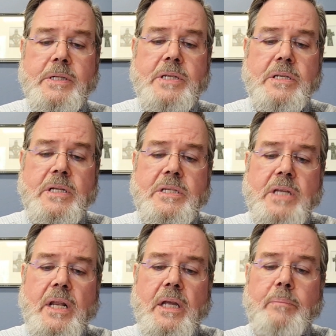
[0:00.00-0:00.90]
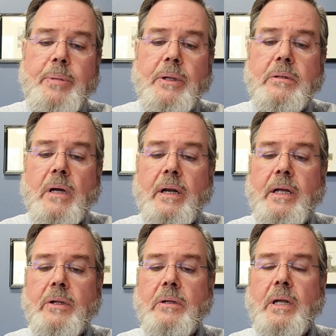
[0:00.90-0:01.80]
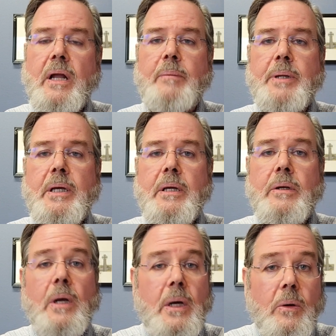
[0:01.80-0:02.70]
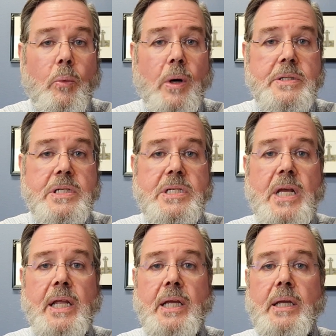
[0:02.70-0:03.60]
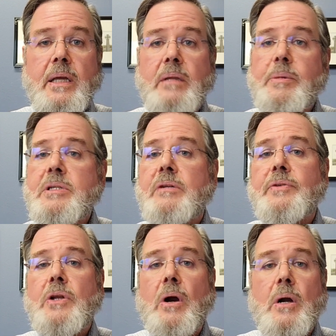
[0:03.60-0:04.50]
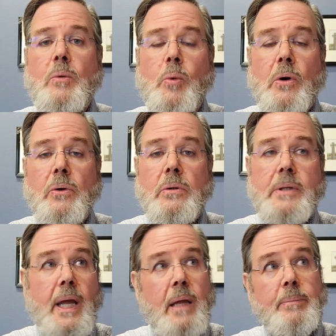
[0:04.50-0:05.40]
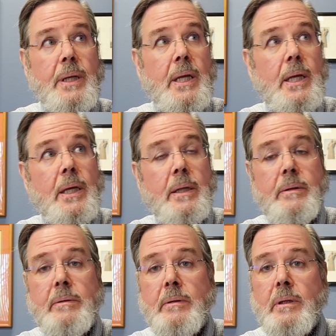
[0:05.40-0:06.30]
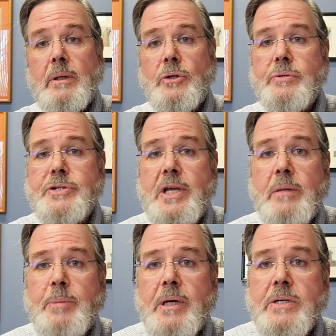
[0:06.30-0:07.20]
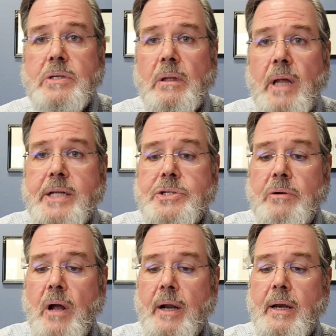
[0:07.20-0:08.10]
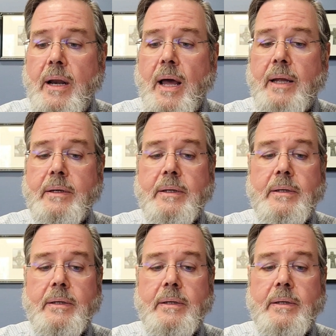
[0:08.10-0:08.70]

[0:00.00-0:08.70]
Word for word: He says, A city built on a hill cannot be hid. One city in the midst of a dark world can't be hid. You see it because the lights are on at night.